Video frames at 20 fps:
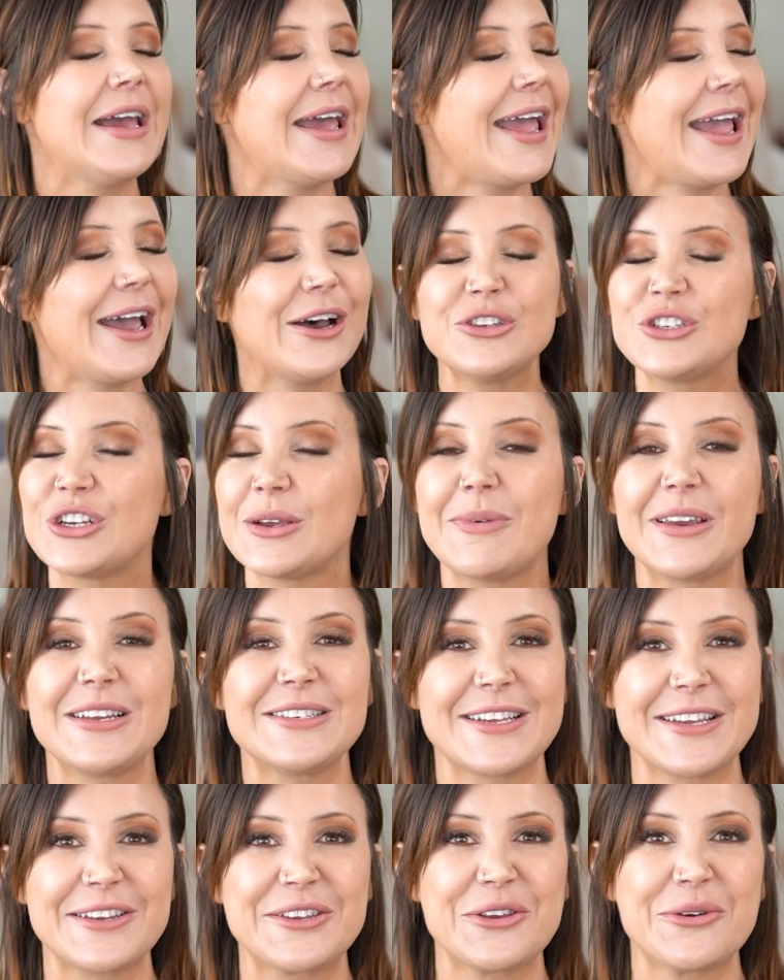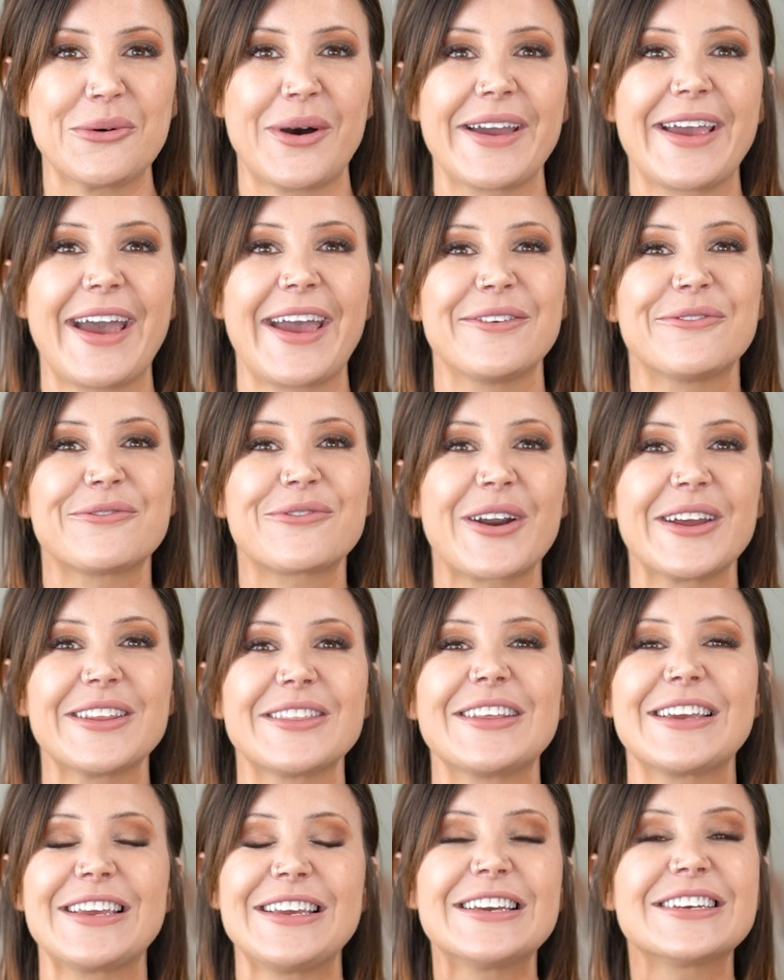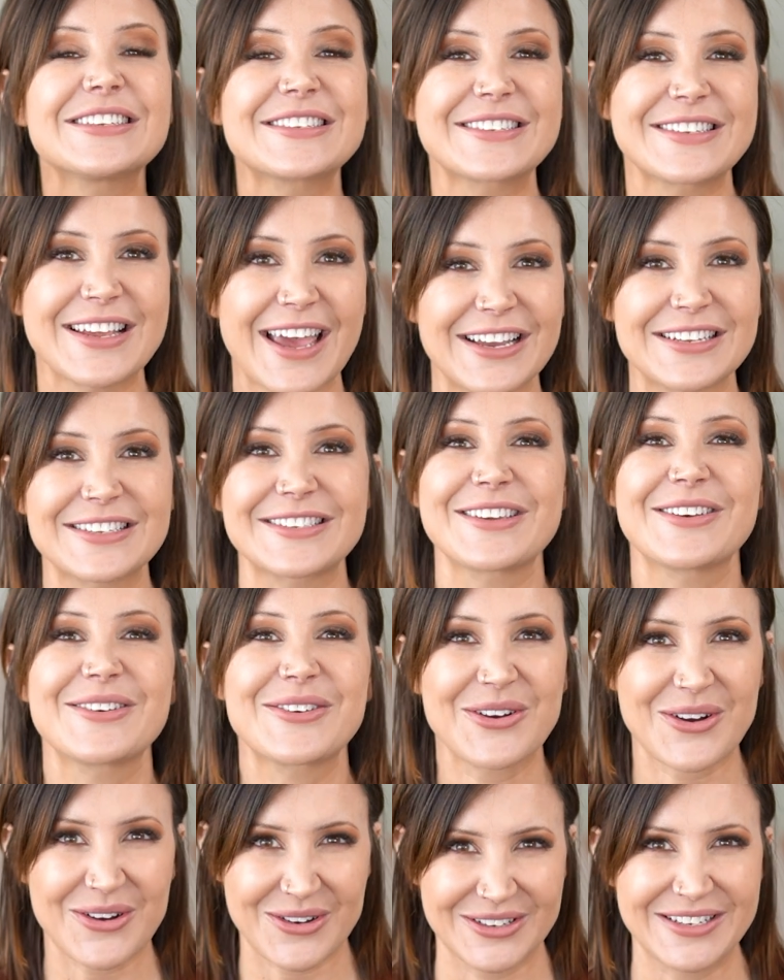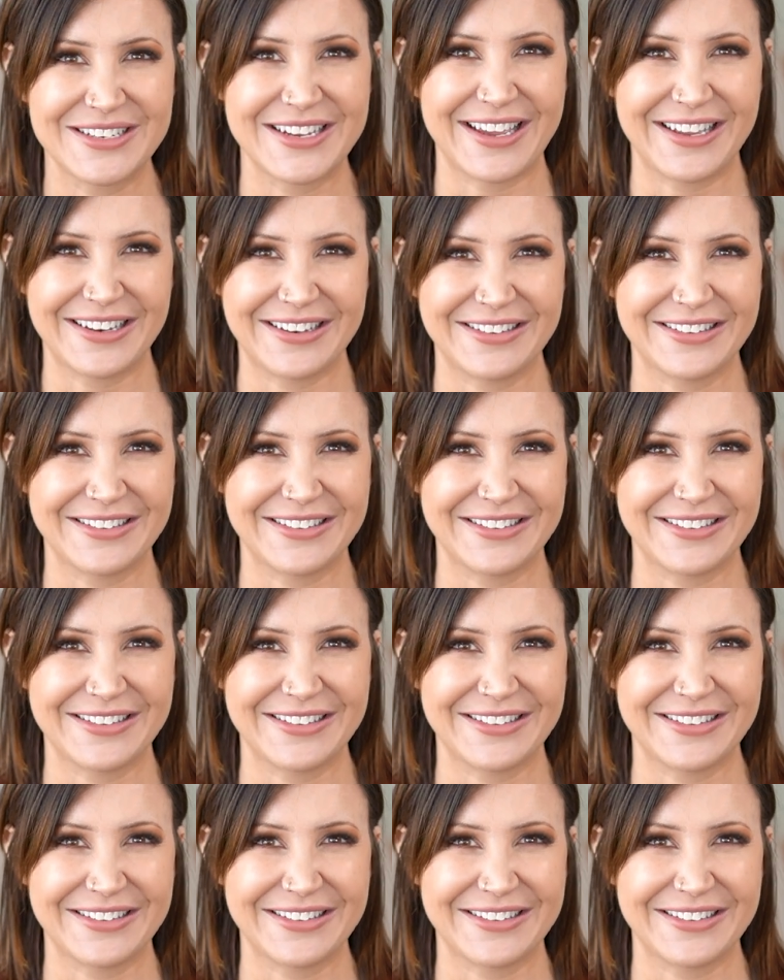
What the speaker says: LGBTQIA friendly sex content.